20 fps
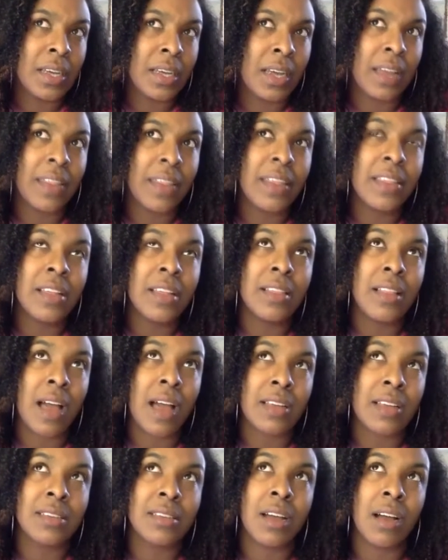I think the
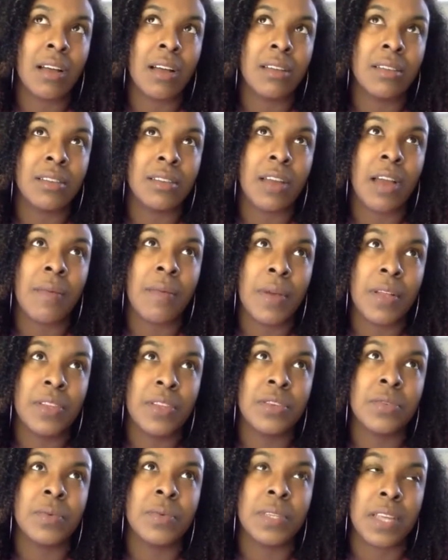last concert I went
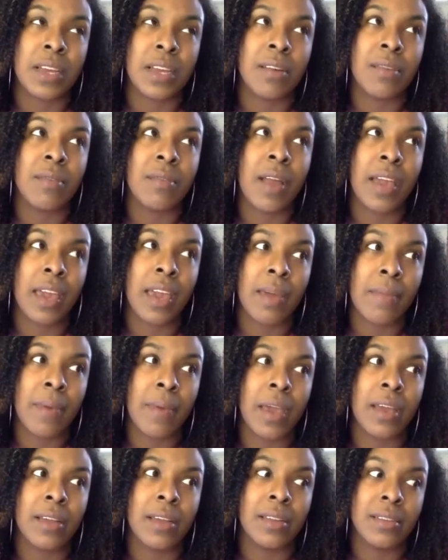to was like a reggae
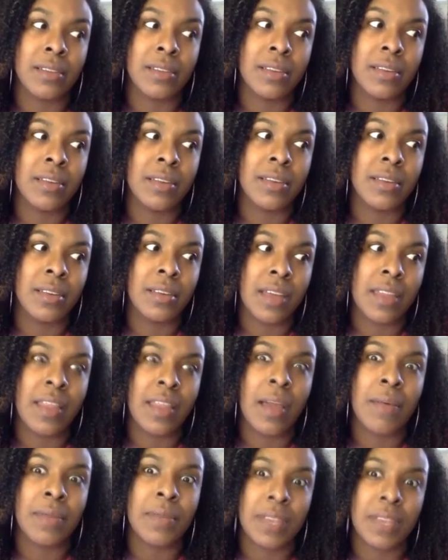band, and
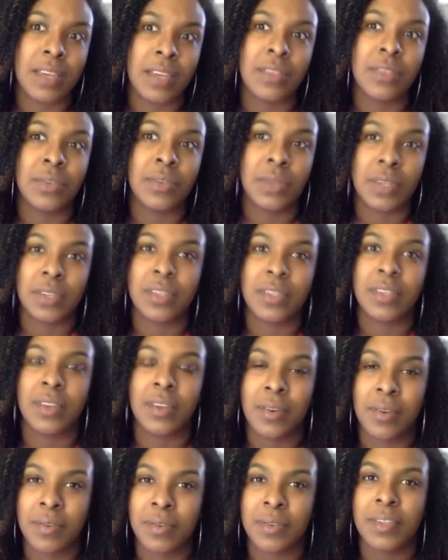that was like 2 years
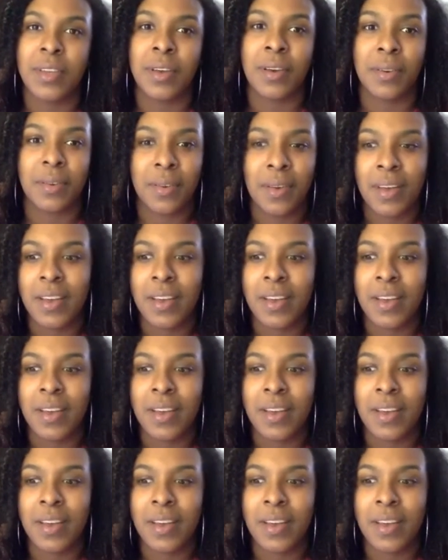ago. So.